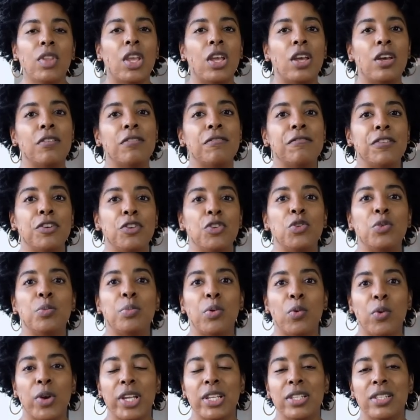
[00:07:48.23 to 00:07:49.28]
a few
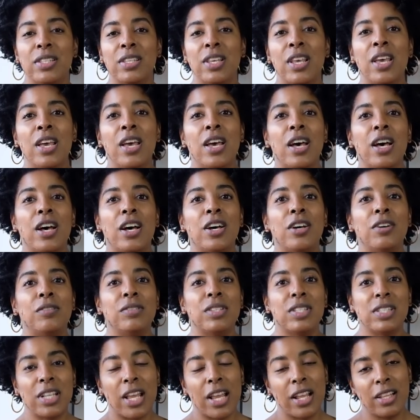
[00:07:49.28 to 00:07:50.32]
points
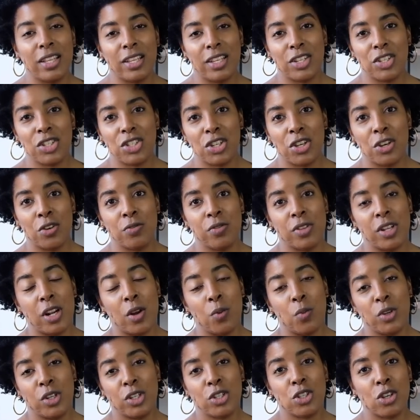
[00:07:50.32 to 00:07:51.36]
of styling a shelf that
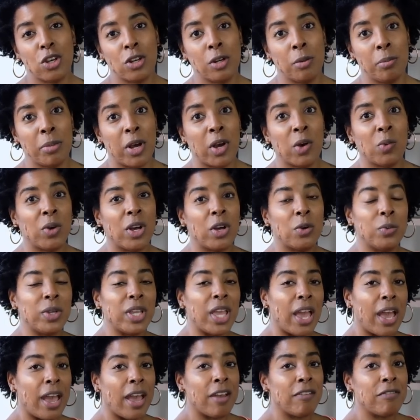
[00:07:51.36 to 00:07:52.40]
I want to talk about while we
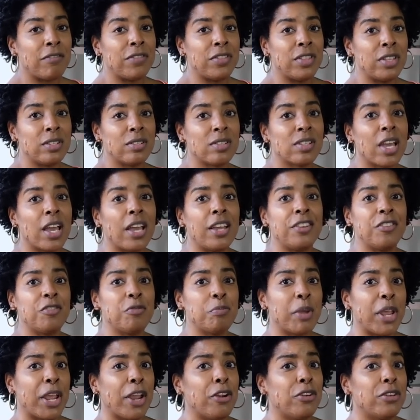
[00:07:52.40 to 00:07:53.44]
have this kind
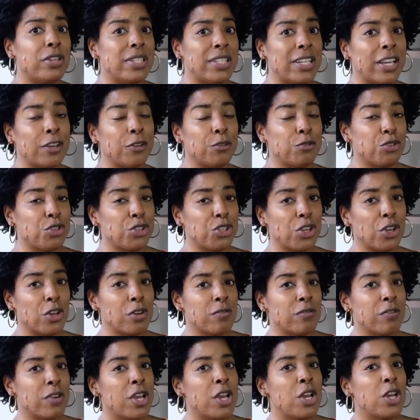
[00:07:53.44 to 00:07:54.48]
of pared down
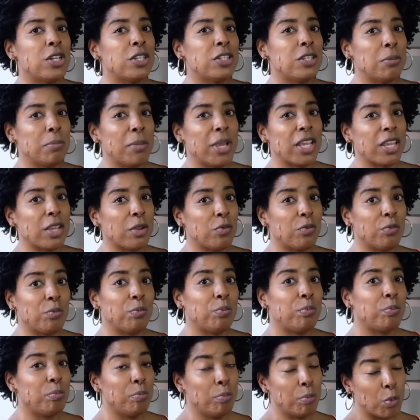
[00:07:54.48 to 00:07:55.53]
shelf to make it
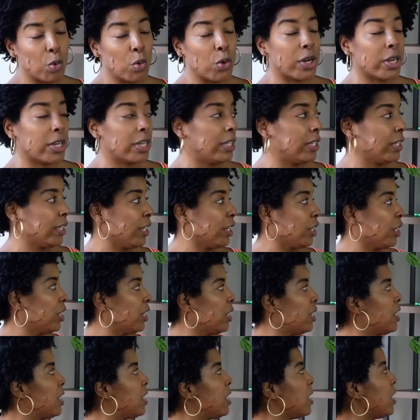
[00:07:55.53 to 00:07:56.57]
more
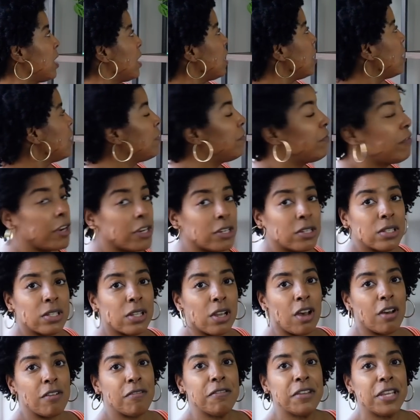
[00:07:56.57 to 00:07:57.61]
clear. First
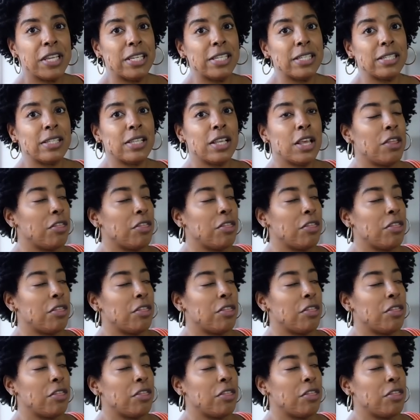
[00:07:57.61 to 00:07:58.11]
off is